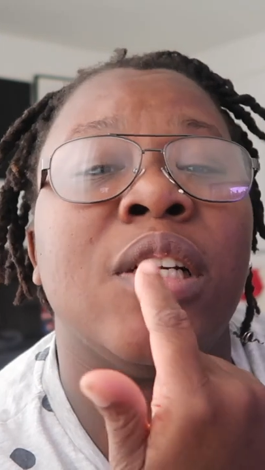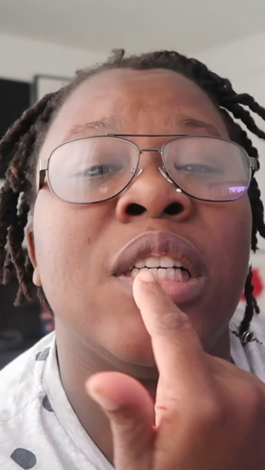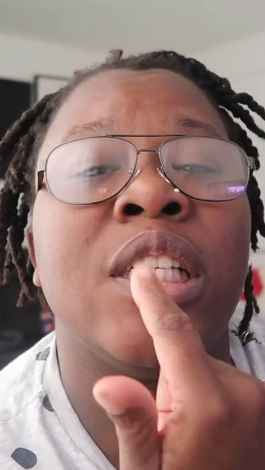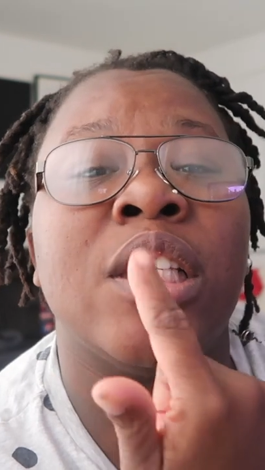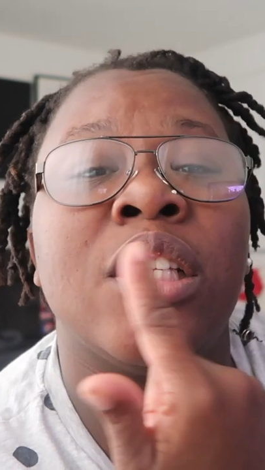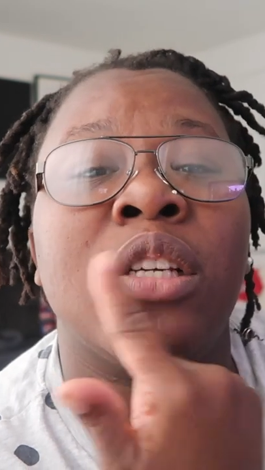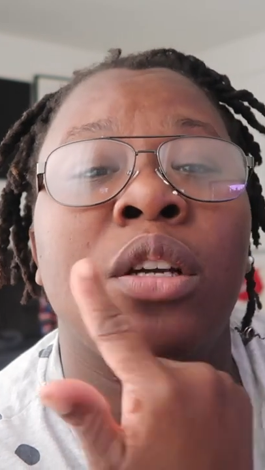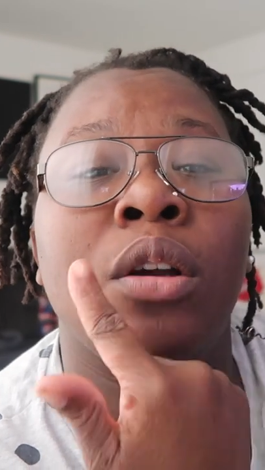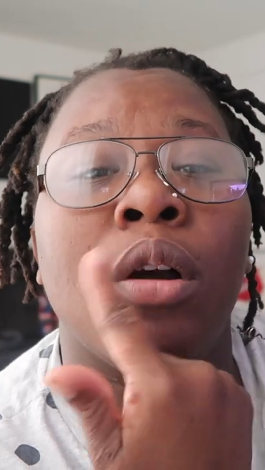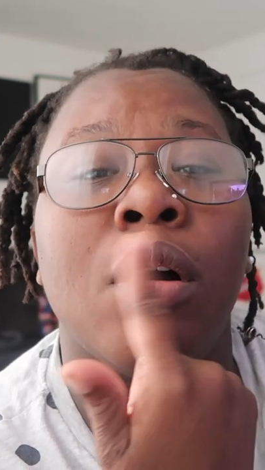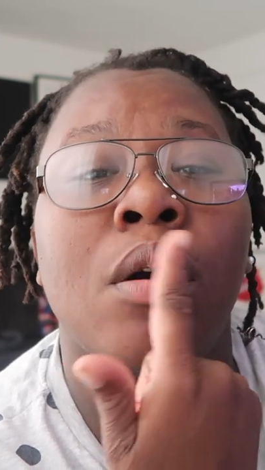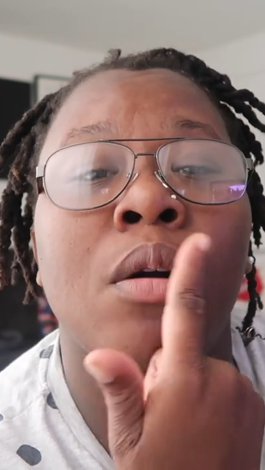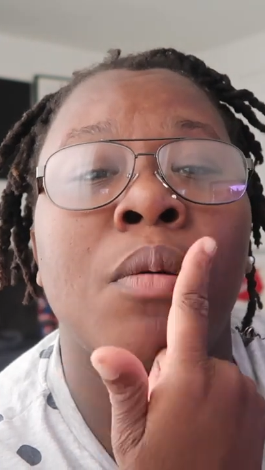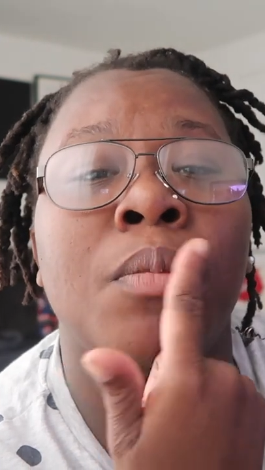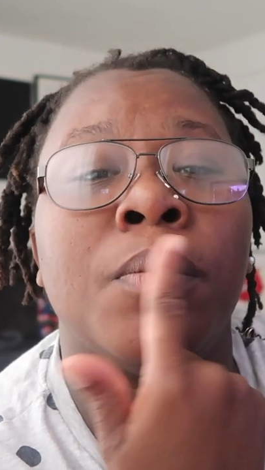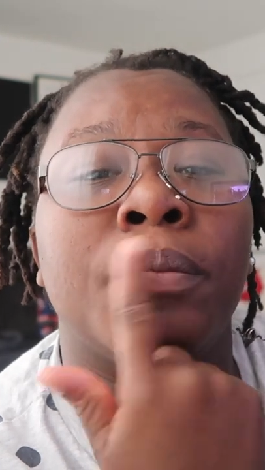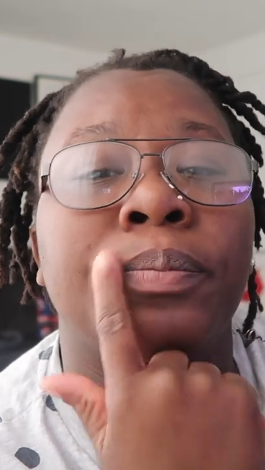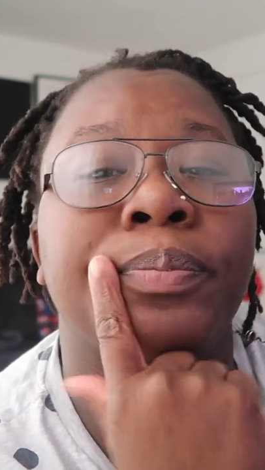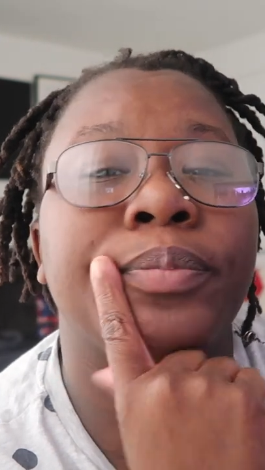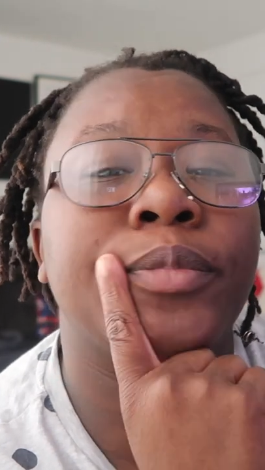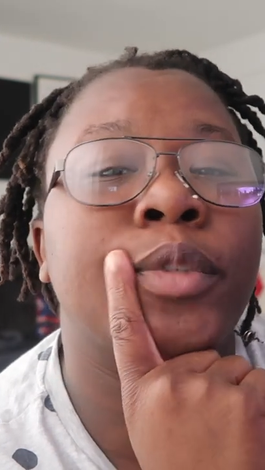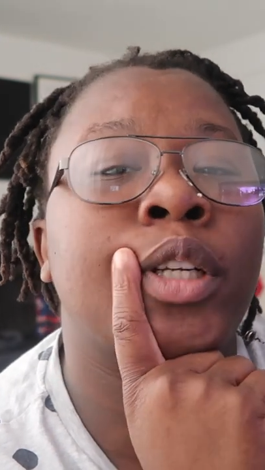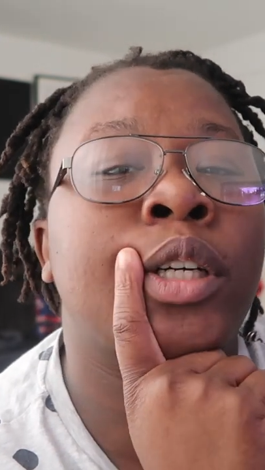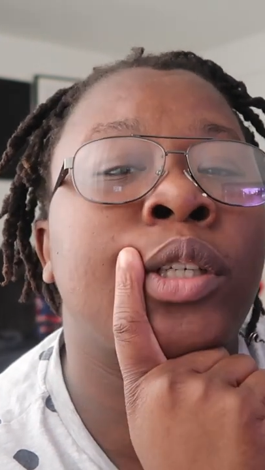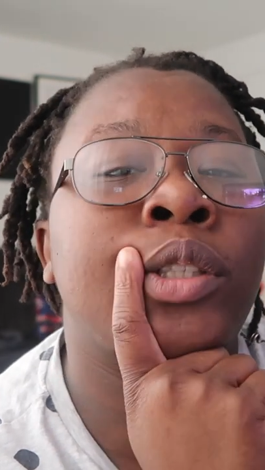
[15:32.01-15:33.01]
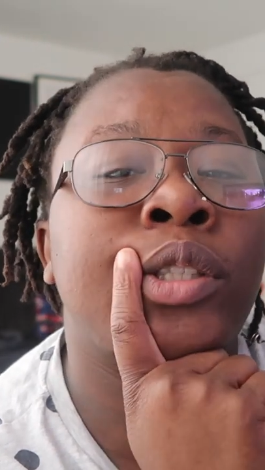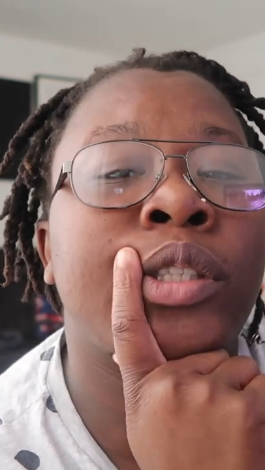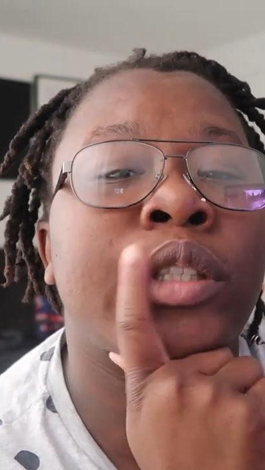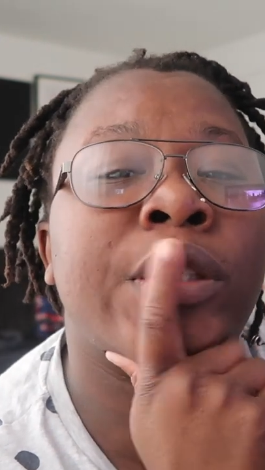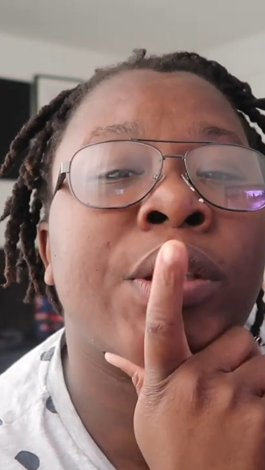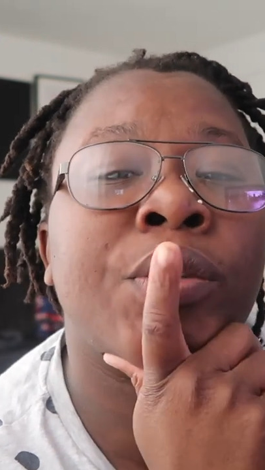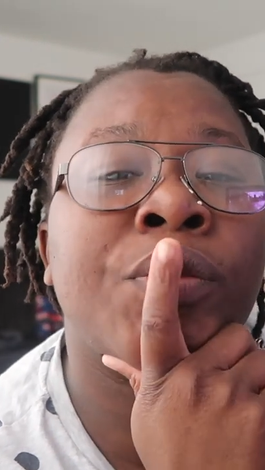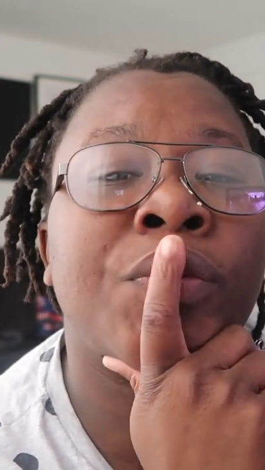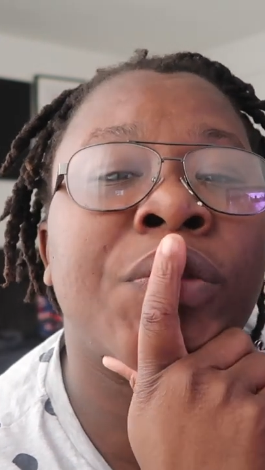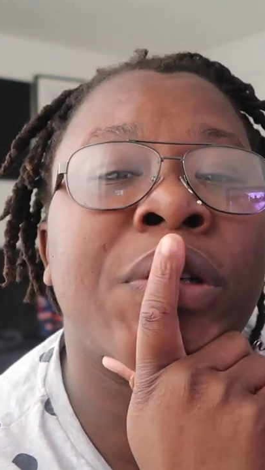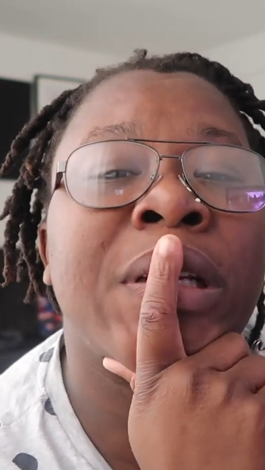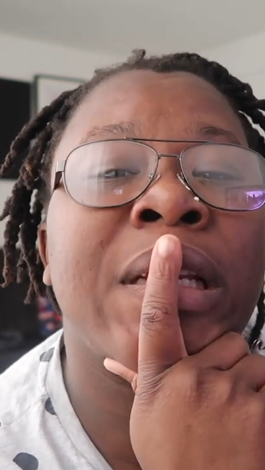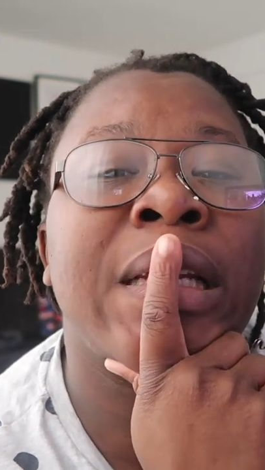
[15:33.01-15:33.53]
his gum
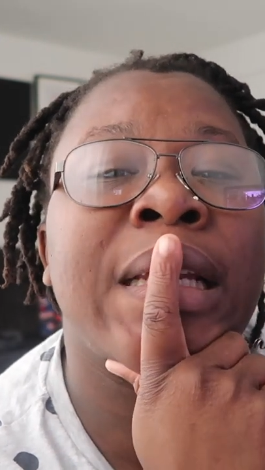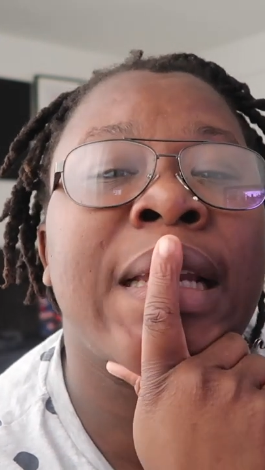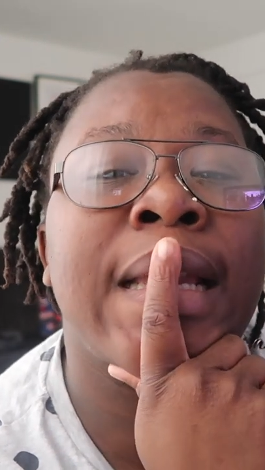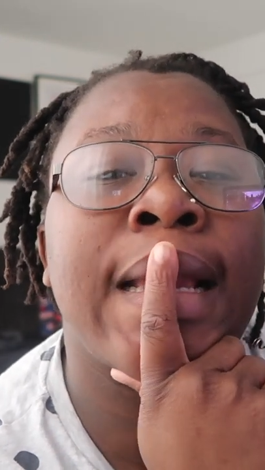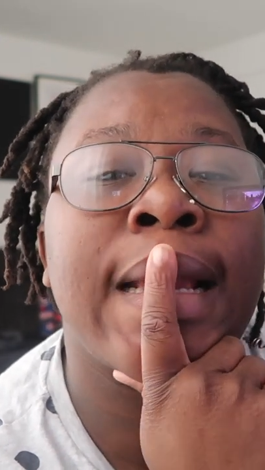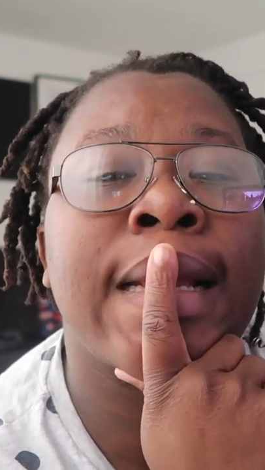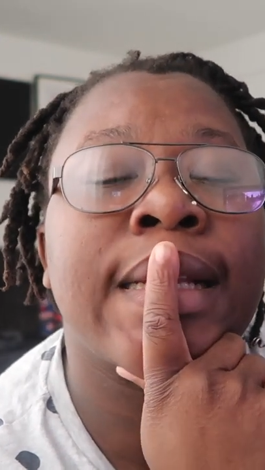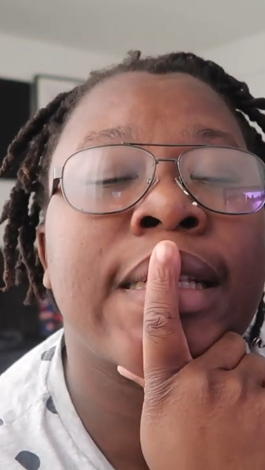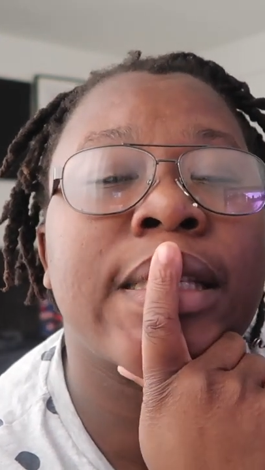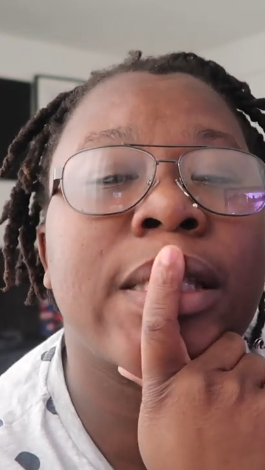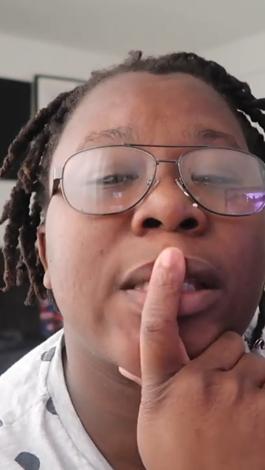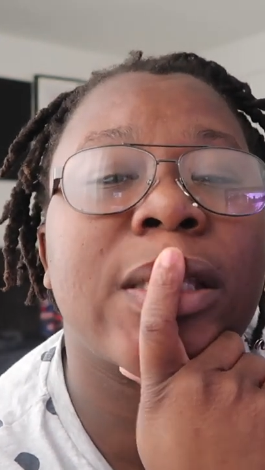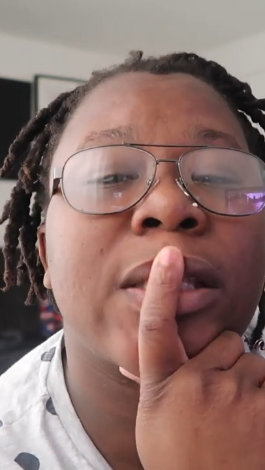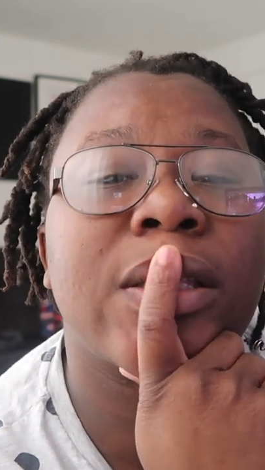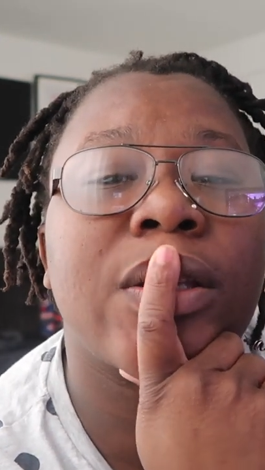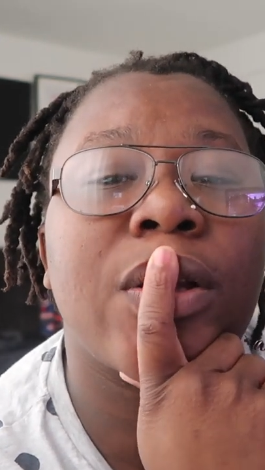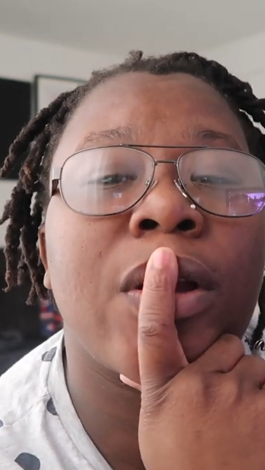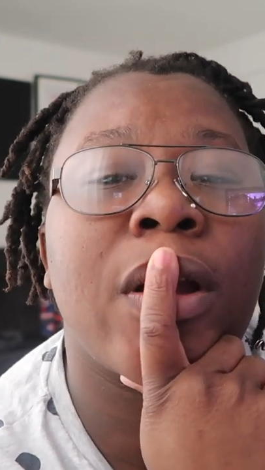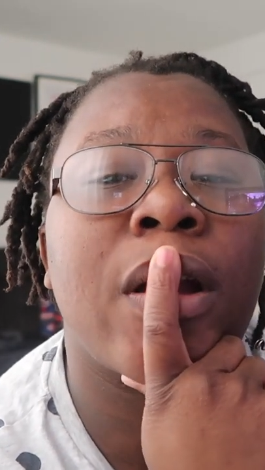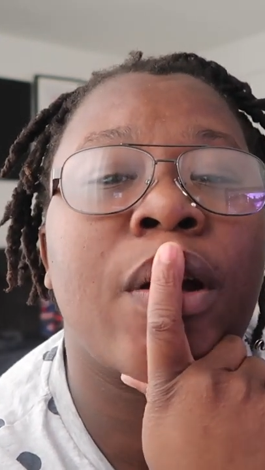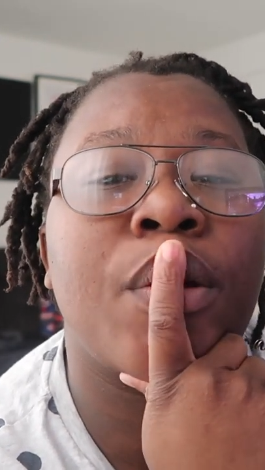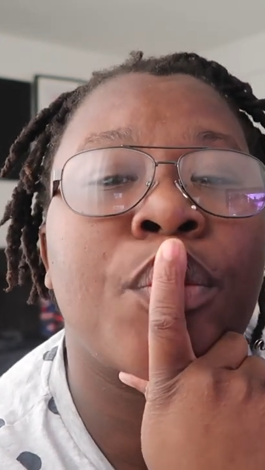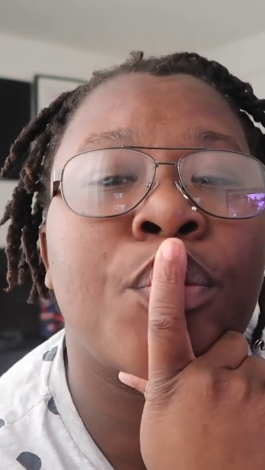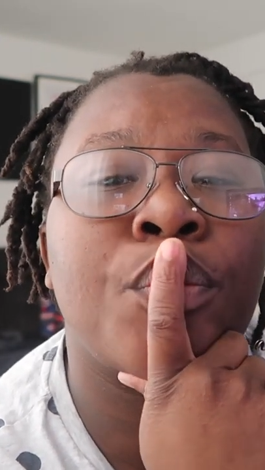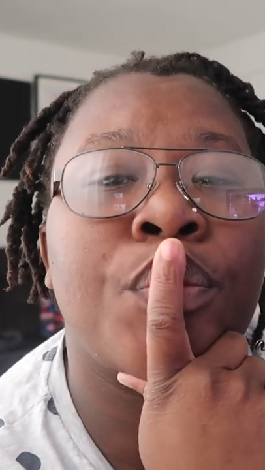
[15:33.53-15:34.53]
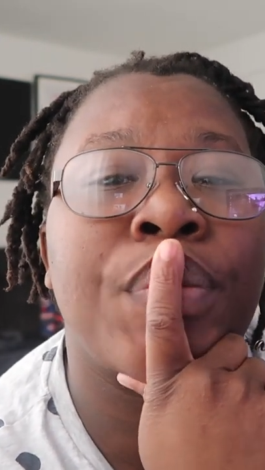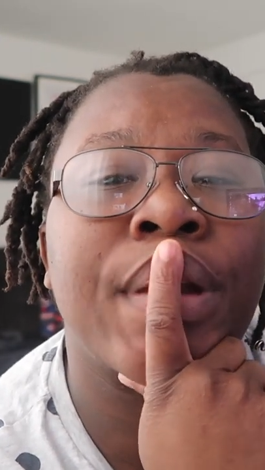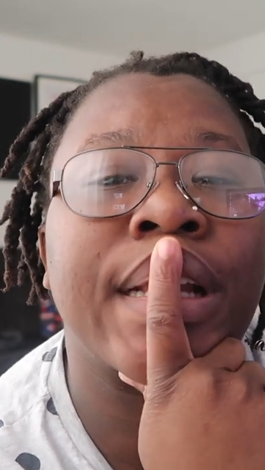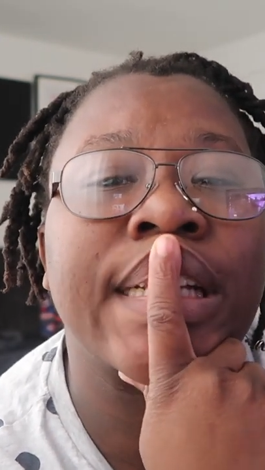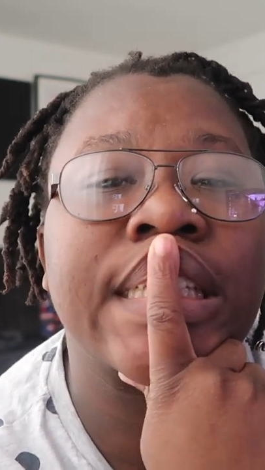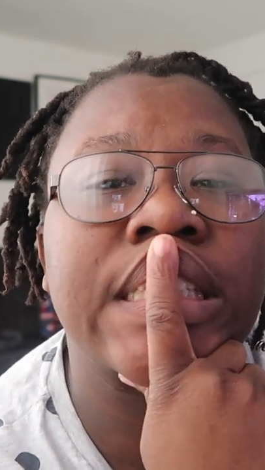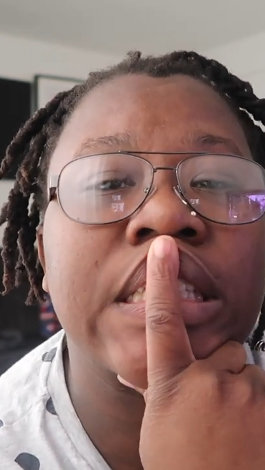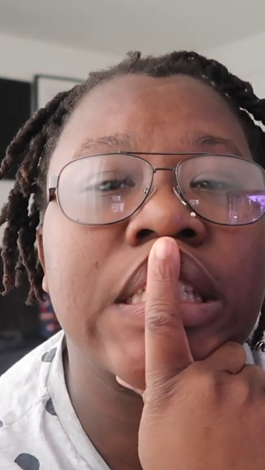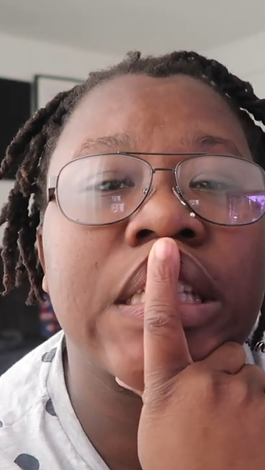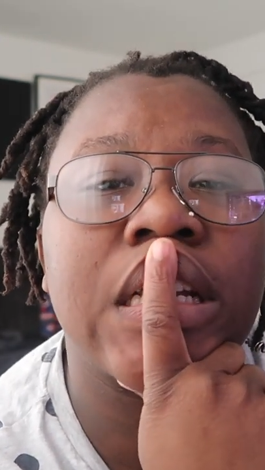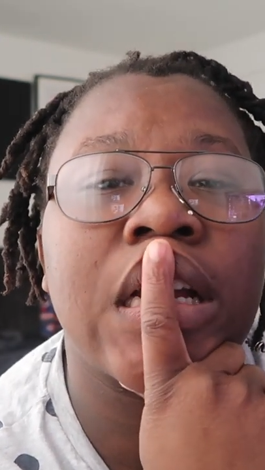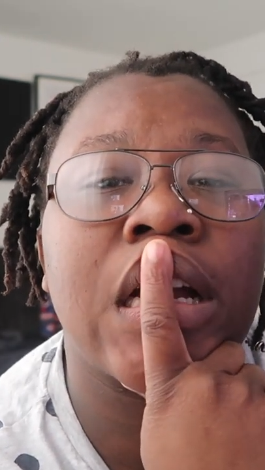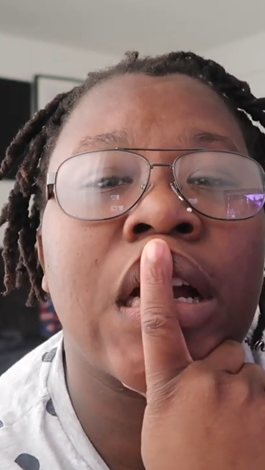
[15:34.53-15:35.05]
until it gets
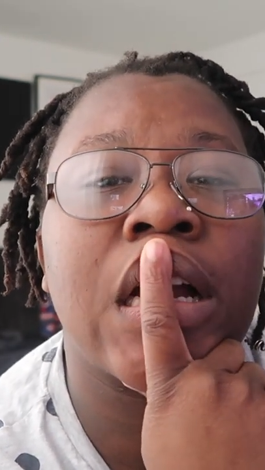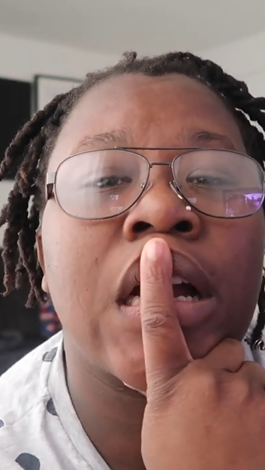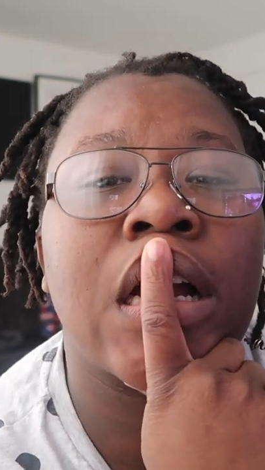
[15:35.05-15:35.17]
better.